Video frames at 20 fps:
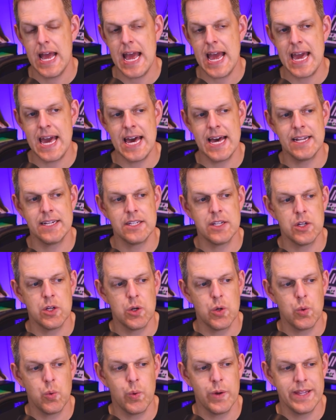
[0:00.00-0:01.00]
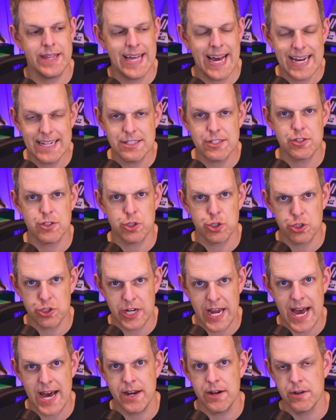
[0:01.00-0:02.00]
And when that's
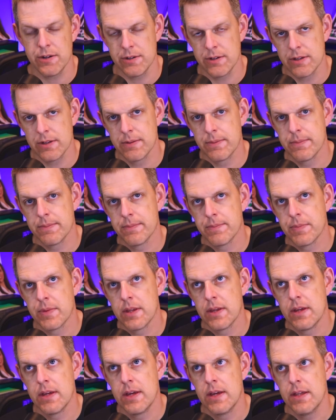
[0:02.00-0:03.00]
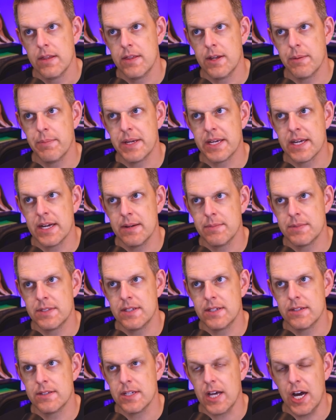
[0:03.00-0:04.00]
shattered, there becomes
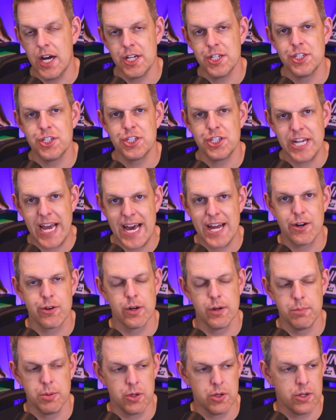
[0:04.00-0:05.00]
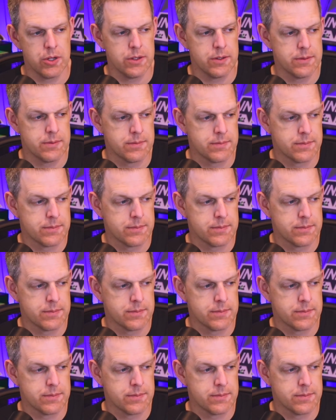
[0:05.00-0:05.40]
this unshatterable